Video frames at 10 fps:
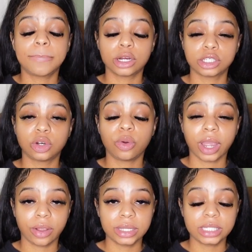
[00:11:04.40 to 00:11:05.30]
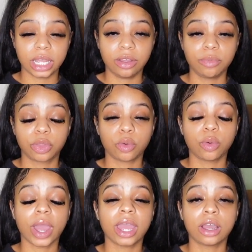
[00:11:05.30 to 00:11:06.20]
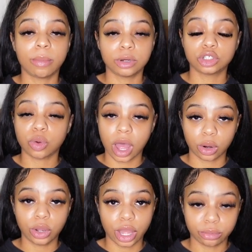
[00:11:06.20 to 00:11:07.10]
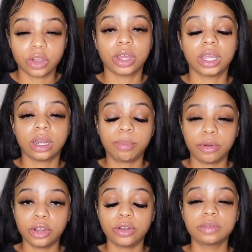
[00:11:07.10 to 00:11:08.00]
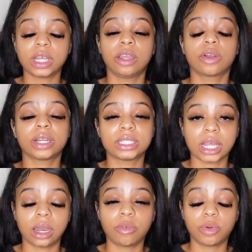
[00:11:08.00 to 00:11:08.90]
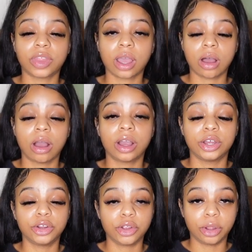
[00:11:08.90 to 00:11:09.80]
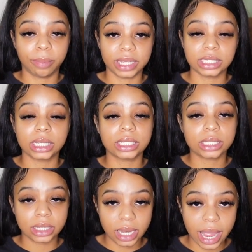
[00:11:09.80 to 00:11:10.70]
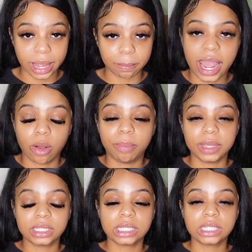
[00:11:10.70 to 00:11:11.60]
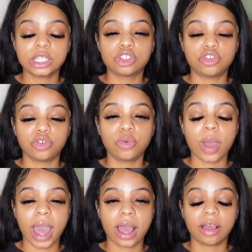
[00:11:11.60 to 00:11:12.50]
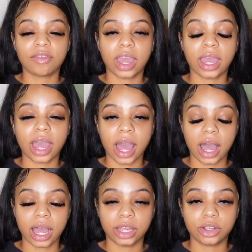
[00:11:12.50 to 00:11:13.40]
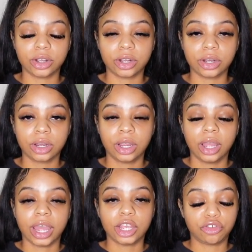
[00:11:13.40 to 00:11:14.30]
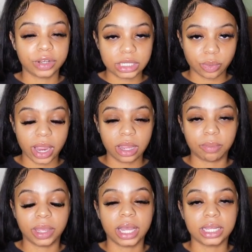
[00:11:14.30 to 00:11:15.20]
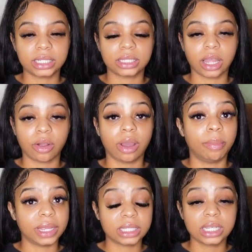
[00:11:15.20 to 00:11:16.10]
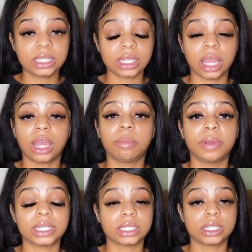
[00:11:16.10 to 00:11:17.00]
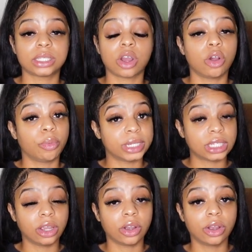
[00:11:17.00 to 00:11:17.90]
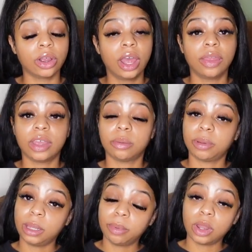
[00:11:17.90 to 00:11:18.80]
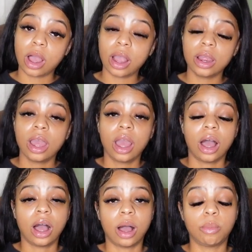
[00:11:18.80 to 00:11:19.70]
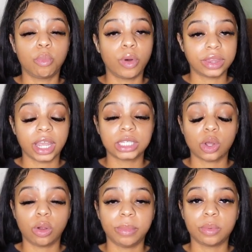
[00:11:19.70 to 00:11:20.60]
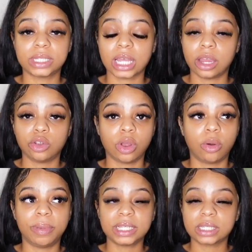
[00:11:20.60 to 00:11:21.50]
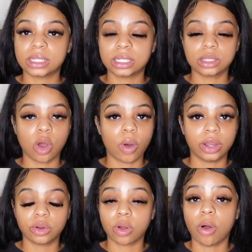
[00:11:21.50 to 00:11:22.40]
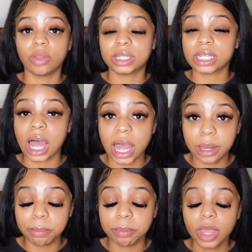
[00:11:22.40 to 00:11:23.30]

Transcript: personal guarantee through a commercial auto loan. You're going to get approved, and you're going to sign off with that car under your business name. Now, businesses do have a higher interest rate because they're a business, and businesses are riskier than people are. Um, what they told me was that, you know, businesses go under all the time,